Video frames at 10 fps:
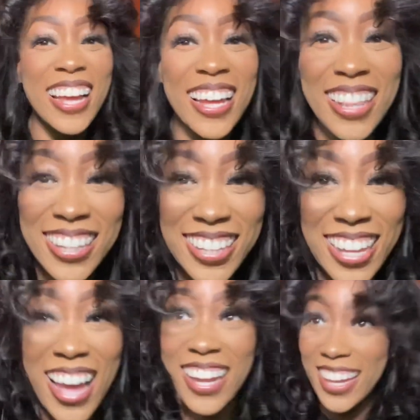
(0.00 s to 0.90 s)
This is
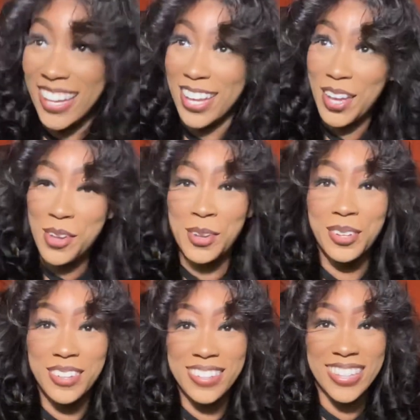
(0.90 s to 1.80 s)
kind of
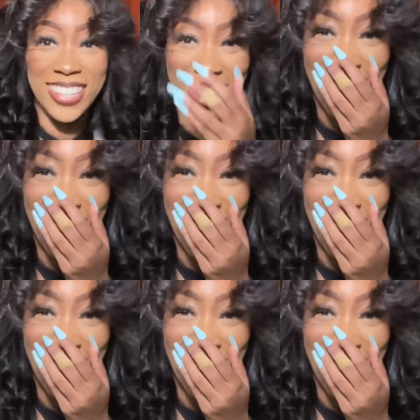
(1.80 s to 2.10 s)
cute.